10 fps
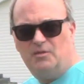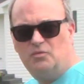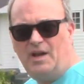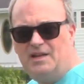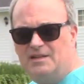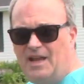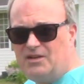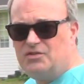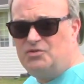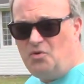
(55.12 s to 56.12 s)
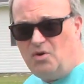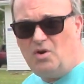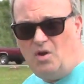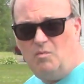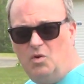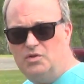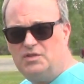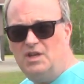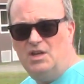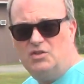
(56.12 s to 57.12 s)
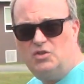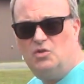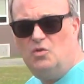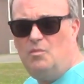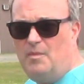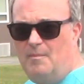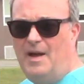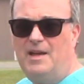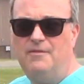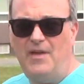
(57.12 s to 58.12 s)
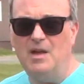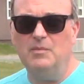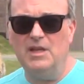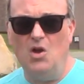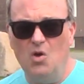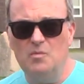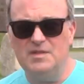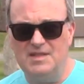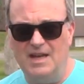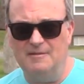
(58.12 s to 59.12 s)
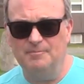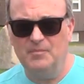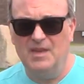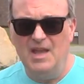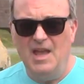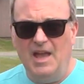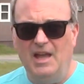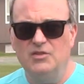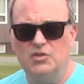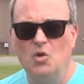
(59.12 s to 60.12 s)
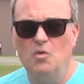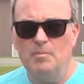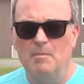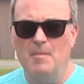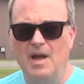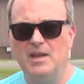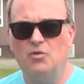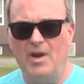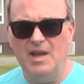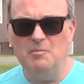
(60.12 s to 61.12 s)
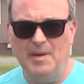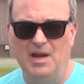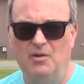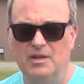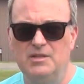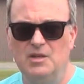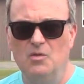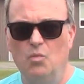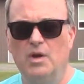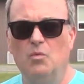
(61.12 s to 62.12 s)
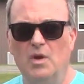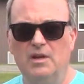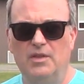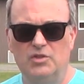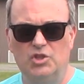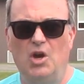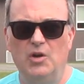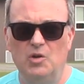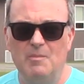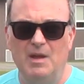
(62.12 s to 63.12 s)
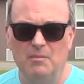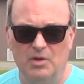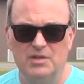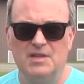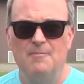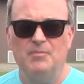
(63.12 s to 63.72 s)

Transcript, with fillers: right next door almost to my family homestead. And so my grandparents were one of the charter members